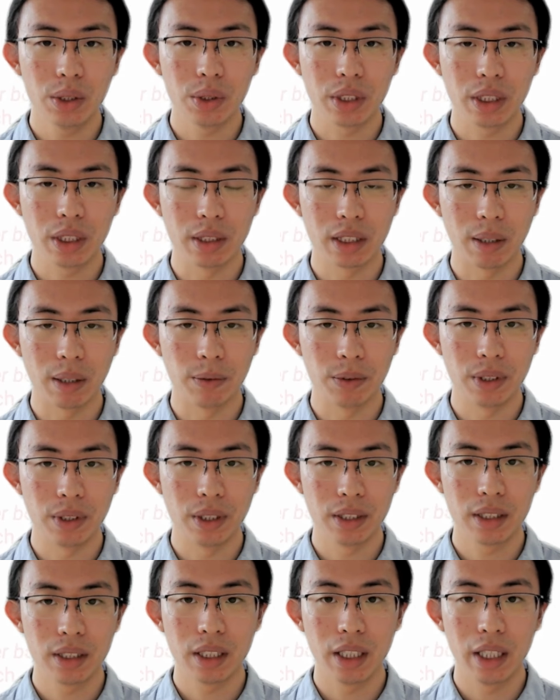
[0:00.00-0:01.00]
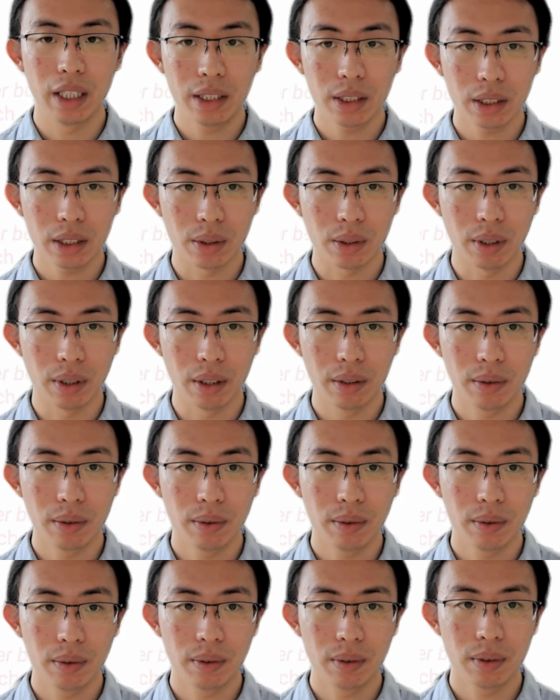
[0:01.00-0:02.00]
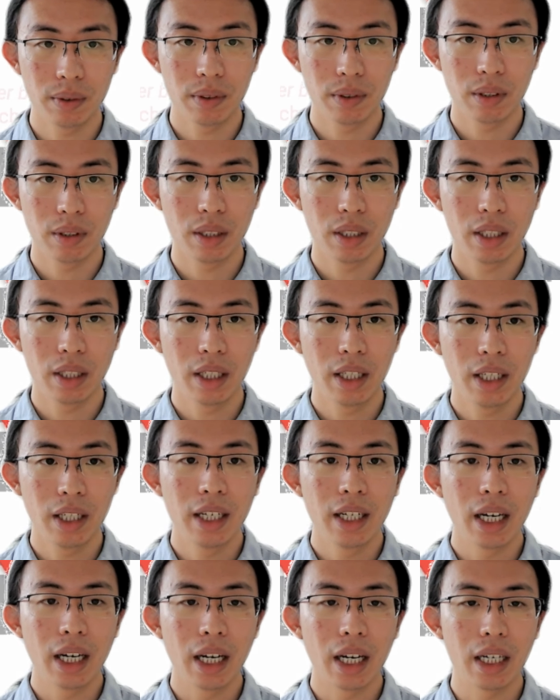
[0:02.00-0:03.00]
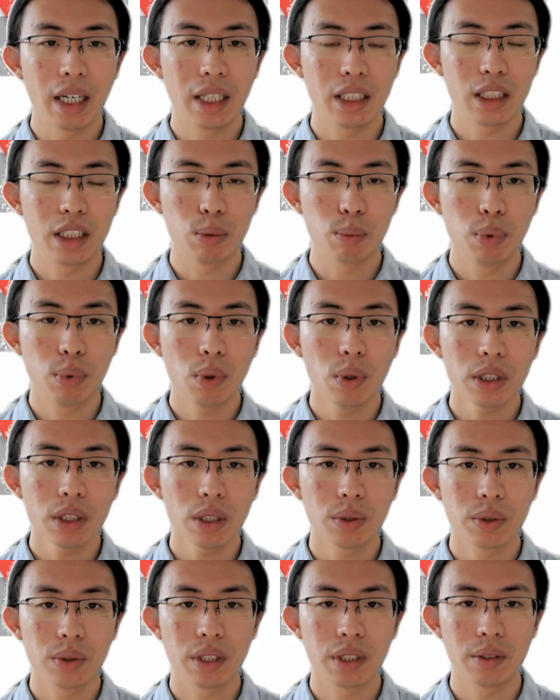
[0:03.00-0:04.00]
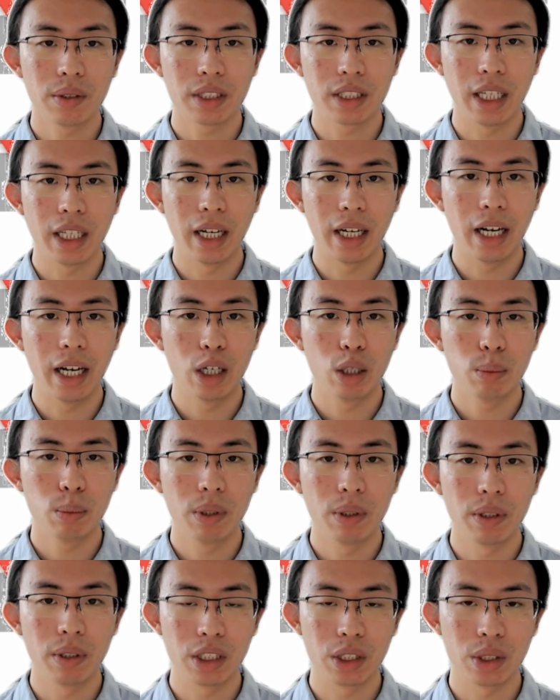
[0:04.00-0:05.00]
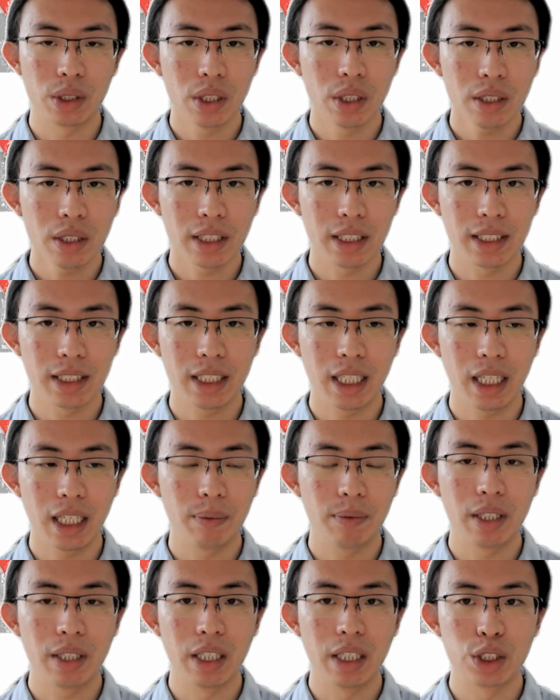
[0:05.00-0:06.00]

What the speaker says: consumptions, and so on. It is important to note that elbow is not the same